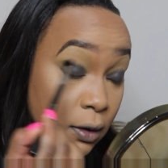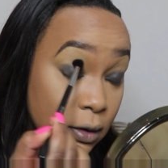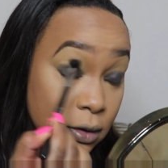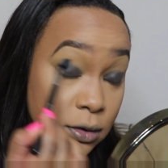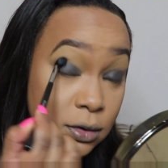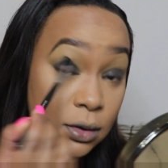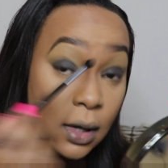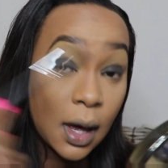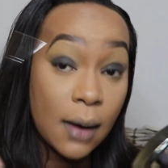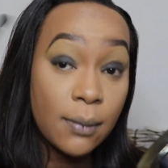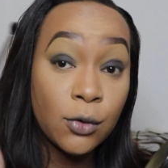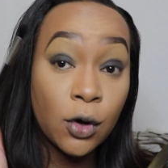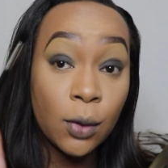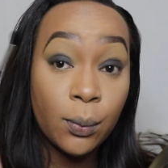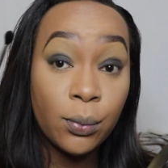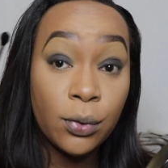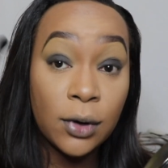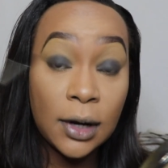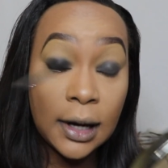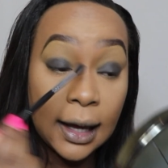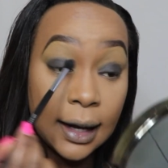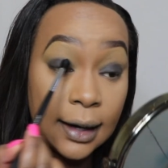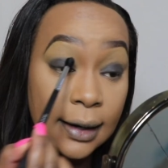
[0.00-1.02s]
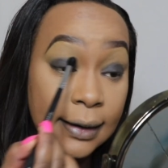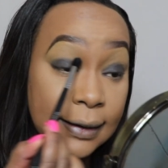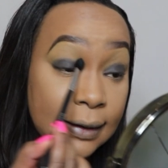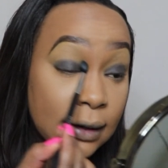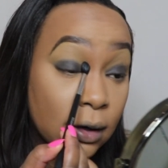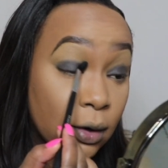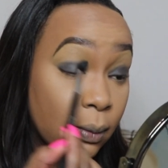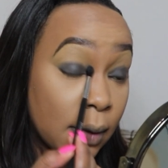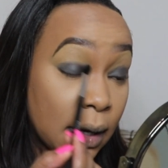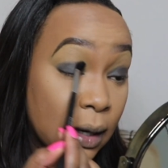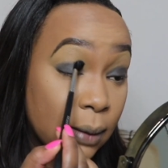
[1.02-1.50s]
So I'm not putting
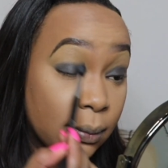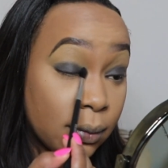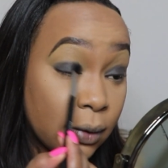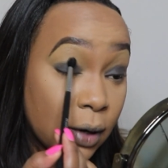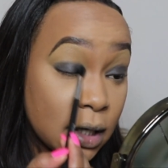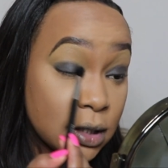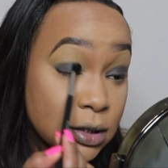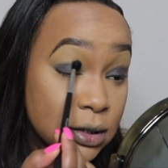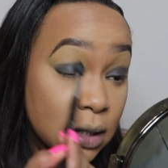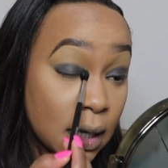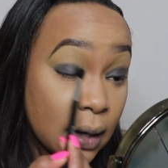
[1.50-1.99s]
anything on my brush,